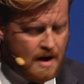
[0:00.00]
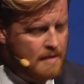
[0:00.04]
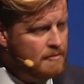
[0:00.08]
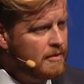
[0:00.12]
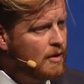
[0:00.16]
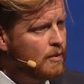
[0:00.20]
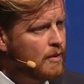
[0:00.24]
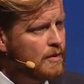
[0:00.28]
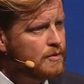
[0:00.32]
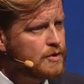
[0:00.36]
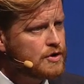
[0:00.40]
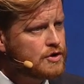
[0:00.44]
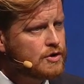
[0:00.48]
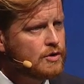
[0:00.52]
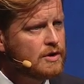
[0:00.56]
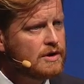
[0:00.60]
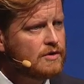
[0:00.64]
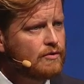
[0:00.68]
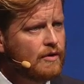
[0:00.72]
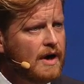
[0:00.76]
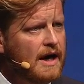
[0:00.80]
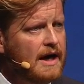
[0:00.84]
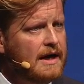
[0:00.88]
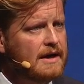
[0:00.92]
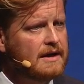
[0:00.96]
But when we do
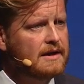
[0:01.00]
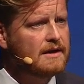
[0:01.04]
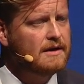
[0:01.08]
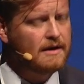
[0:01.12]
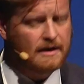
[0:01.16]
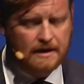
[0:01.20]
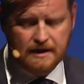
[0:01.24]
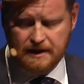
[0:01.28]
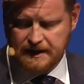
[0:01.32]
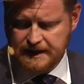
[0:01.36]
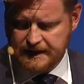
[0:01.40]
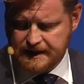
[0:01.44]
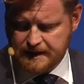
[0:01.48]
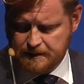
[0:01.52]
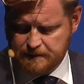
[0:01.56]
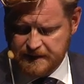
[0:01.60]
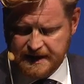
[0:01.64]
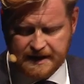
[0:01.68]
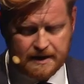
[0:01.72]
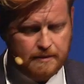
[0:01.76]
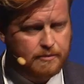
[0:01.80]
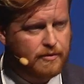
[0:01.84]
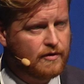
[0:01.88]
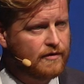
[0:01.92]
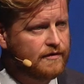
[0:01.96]
it right, it can
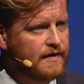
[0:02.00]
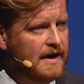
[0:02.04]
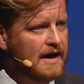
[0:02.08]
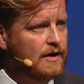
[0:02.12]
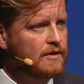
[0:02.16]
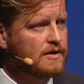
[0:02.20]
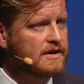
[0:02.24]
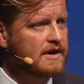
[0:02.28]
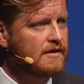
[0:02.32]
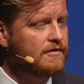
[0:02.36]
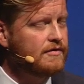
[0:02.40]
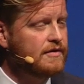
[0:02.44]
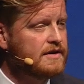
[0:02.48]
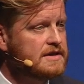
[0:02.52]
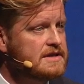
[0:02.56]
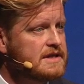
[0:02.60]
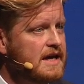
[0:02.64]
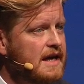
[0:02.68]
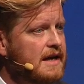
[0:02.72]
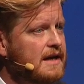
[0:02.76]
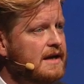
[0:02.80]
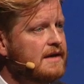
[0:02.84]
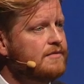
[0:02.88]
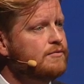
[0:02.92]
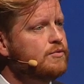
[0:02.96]
make a profound difference.
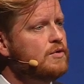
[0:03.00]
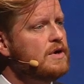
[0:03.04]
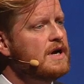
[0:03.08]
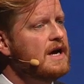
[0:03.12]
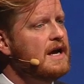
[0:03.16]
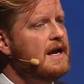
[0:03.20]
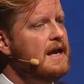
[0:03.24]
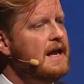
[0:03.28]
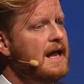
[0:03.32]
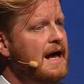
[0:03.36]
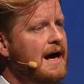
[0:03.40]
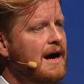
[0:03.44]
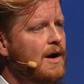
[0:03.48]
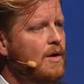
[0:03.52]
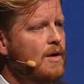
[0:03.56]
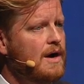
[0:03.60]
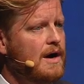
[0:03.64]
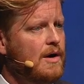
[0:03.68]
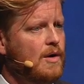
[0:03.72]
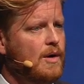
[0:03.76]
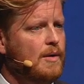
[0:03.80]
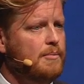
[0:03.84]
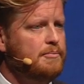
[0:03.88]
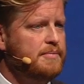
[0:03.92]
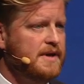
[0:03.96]
And if we allow
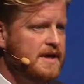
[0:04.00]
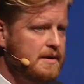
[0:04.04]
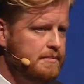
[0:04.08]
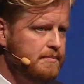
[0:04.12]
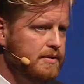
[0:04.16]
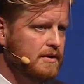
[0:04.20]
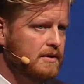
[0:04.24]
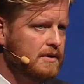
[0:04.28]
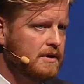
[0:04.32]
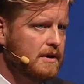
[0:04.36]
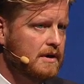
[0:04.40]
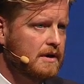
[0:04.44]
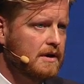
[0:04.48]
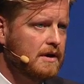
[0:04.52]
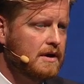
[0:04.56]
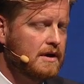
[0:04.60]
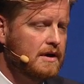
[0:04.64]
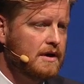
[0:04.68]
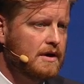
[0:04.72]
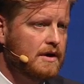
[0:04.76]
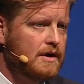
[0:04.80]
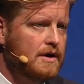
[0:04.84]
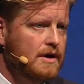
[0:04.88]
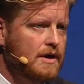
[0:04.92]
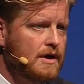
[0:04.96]
our people
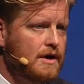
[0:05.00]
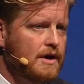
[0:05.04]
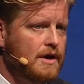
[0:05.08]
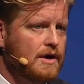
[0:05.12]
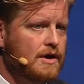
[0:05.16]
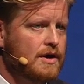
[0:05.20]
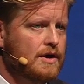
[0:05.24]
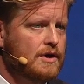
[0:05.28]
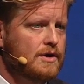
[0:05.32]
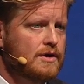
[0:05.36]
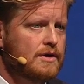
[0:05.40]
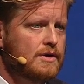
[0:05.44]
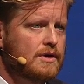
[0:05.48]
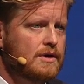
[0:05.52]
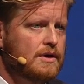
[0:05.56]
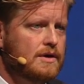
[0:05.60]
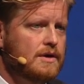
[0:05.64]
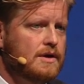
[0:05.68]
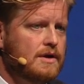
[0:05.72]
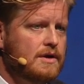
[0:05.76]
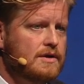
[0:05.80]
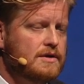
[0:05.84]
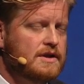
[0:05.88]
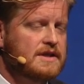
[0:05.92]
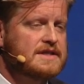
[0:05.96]

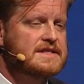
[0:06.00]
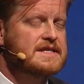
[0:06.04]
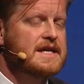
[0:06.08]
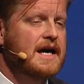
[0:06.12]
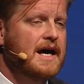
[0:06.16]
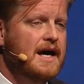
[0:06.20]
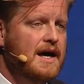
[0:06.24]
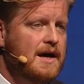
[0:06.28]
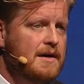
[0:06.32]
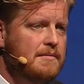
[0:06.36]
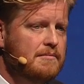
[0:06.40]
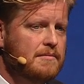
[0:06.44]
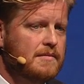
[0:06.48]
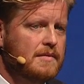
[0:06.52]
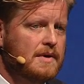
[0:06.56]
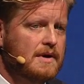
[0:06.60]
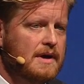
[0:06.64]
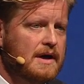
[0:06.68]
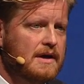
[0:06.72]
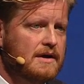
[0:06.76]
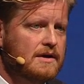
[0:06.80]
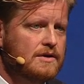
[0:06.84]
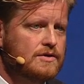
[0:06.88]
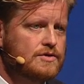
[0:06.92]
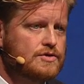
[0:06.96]
the time
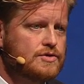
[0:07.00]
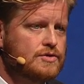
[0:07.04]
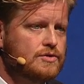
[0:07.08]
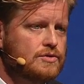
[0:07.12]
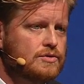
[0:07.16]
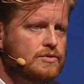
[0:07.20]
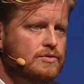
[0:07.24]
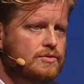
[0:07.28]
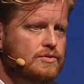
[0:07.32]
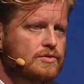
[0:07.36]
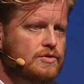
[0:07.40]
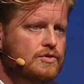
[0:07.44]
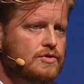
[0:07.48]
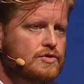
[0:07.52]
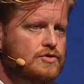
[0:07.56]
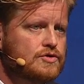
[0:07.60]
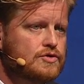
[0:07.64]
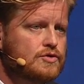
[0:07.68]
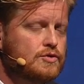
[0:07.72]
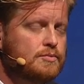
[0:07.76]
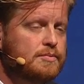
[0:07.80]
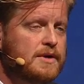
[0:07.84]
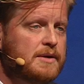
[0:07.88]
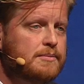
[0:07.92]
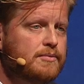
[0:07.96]
to
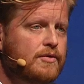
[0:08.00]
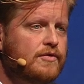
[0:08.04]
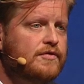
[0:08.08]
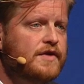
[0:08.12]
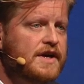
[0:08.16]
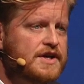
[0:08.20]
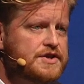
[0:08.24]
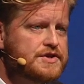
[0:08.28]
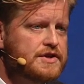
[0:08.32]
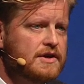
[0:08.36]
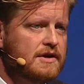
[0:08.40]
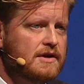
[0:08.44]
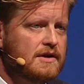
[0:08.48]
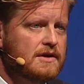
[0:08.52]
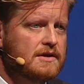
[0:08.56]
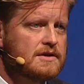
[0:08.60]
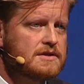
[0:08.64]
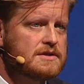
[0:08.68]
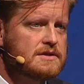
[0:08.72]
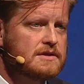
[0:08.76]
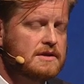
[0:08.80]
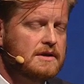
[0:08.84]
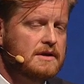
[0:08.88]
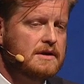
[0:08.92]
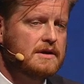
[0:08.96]
be
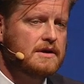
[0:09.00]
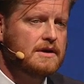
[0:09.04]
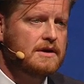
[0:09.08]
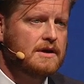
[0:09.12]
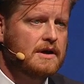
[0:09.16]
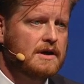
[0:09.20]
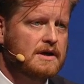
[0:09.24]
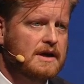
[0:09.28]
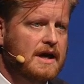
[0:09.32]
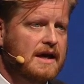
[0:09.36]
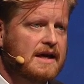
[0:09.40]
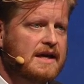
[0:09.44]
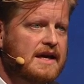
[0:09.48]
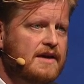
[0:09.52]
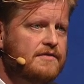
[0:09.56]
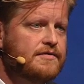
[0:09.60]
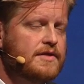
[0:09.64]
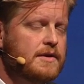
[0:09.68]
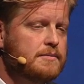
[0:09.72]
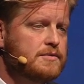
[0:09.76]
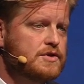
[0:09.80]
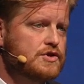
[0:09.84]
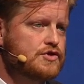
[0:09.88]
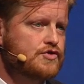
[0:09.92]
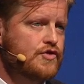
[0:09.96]
professionals and give
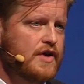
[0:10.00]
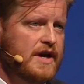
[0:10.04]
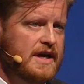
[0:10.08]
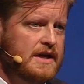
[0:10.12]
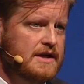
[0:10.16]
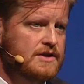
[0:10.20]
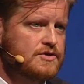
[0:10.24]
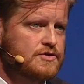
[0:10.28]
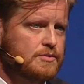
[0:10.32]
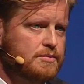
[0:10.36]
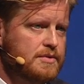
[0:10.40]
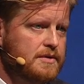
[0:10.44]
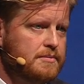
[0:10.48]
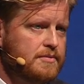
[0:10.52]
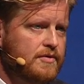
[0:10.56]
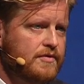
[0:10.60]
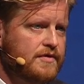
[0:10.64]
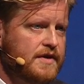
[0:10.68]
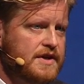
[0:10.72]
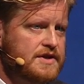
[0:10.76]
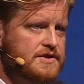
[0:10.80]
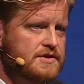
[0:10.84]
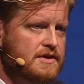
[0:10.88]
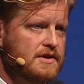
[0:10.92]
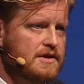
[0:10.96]
them the training to be
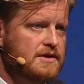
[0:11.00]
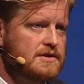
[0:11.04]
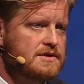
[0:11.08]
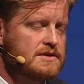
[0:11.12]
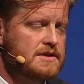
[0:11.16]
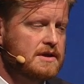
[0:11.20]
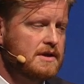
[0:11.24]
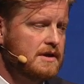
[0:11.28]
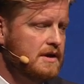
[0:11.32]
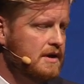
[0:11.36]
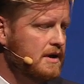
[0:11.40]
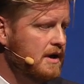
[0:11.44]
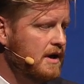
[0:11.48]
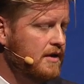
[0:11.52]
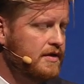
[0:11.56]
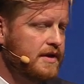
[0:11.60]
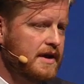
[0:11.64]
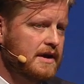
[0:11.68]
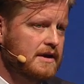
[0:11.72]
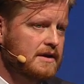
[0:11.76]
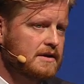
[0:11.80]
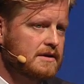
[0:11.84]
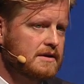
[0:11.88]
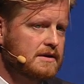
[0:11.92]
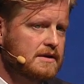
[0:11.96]
professionals, I
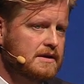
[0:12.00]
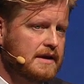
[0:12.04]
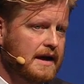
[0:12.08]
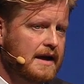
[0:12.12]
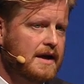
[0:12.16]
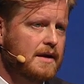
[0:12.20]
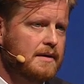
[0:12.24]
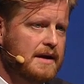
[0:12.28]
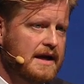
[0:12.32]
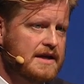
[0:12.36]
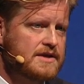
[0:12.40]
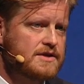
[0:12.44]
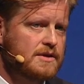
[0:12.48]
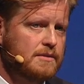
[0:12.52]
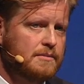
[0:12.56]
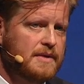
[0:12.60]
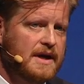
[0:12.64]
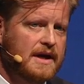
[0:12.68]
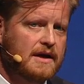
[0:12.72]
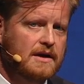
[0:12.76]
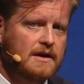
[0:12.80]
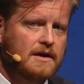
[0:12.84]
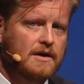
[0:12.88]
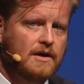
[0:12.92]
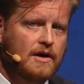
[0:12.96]
think that can actually
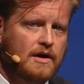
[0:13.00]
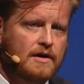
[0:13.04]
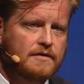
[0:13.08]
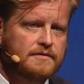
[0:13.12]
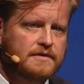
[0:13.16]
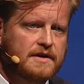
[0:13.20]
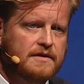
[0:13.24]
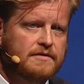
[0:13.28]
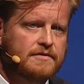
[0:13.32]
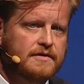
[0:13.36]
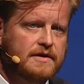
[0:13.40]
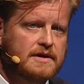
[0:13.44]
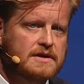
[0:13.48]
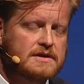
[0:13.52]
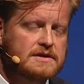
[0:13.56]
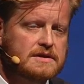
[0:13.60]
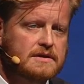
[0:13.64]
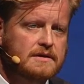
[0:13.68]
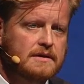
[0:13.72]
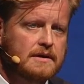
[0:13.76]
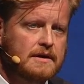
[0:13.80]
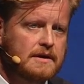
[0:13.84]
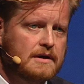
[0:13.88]
make a lot of difference